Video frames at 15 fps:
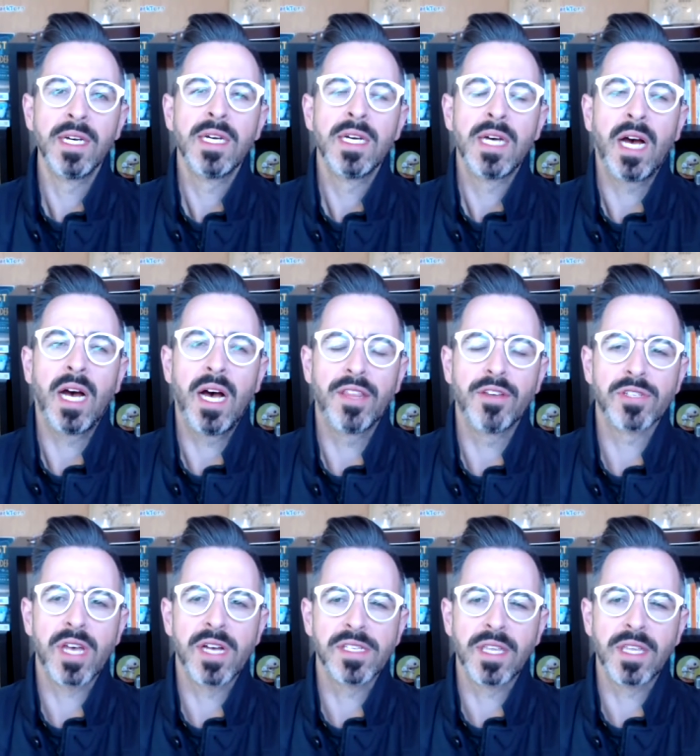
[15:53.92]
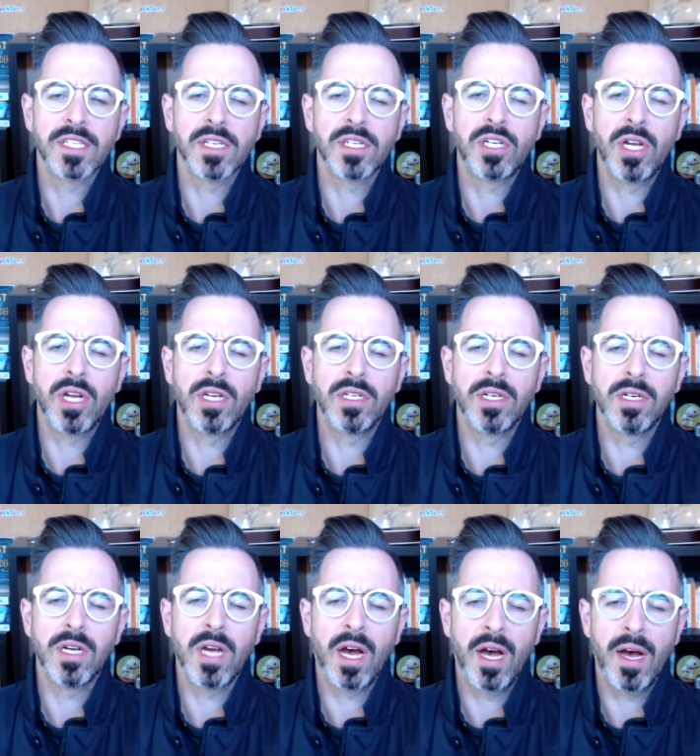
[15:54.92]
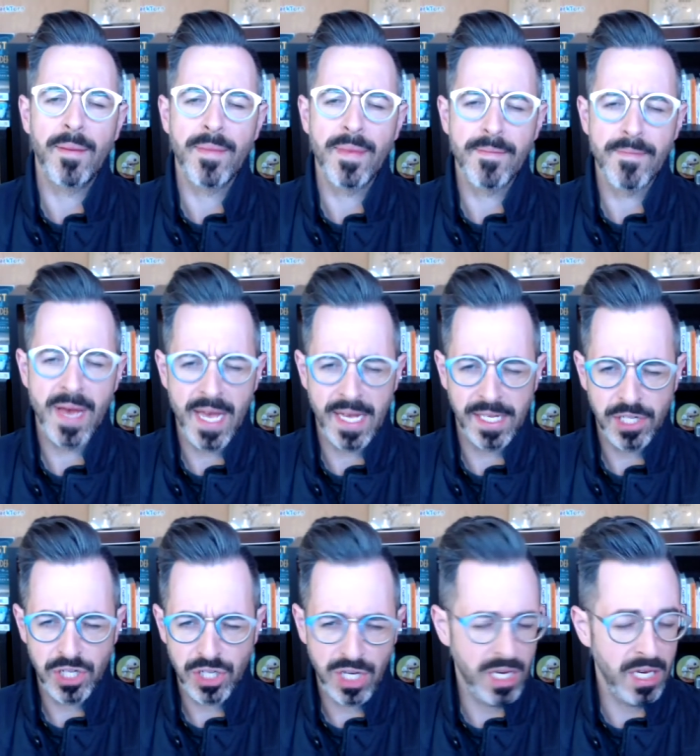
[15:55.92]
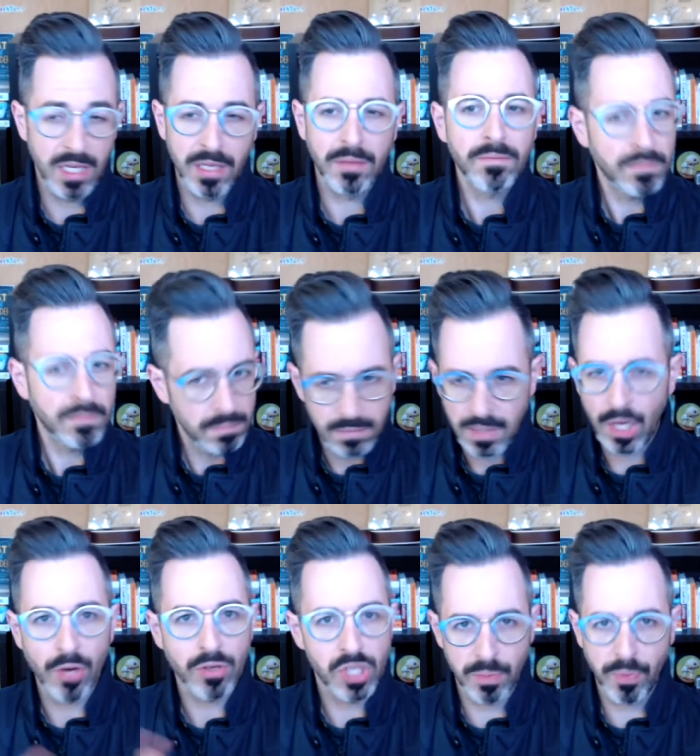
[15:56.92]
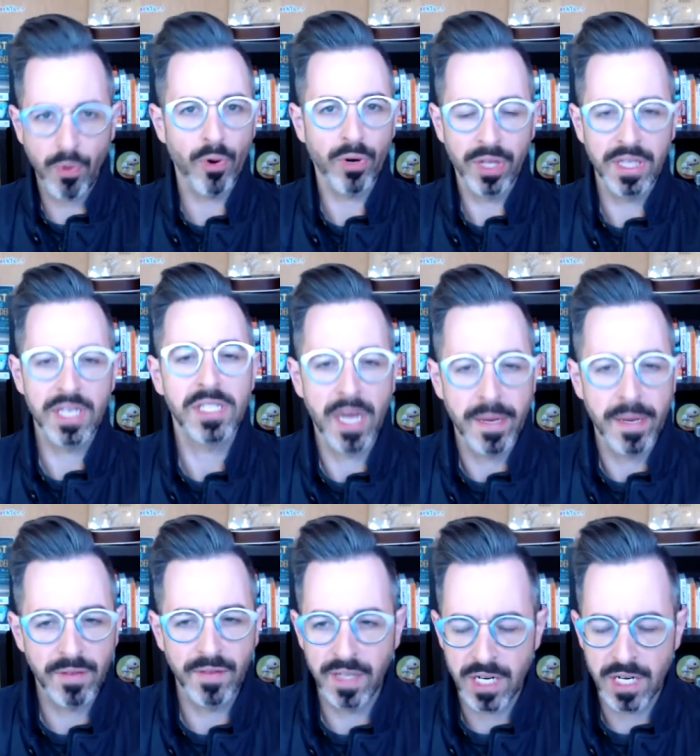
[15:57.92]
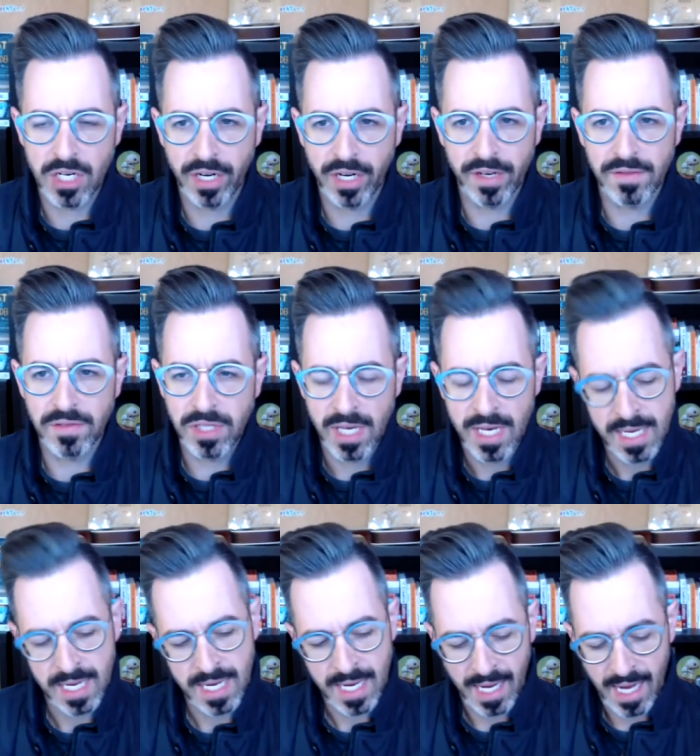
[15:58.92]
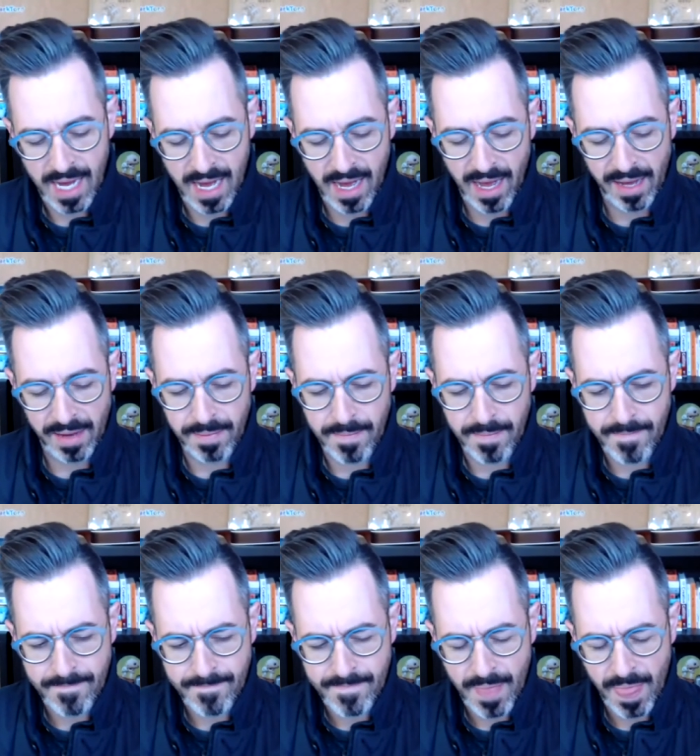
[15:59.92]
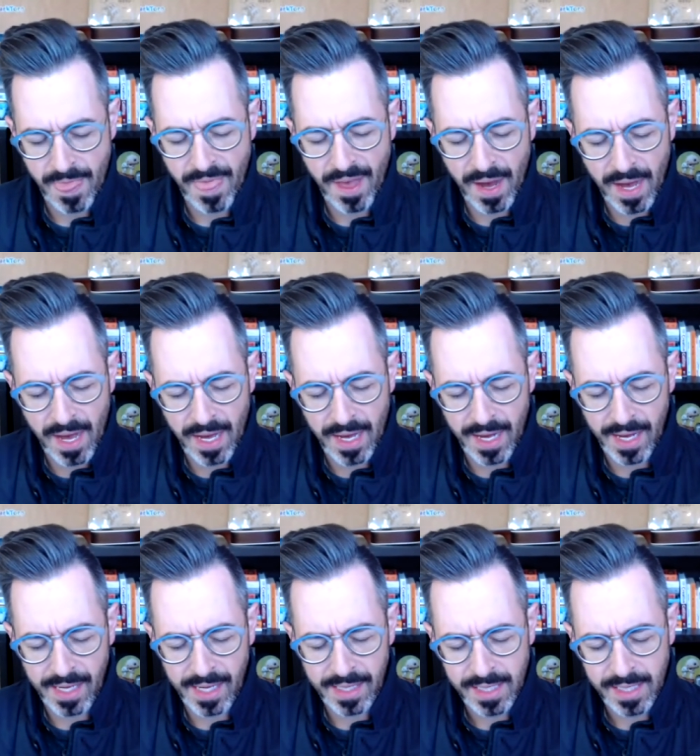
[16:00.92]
uh, those kinds of things. She, um, and she you know supported these types of initiatives. Um, the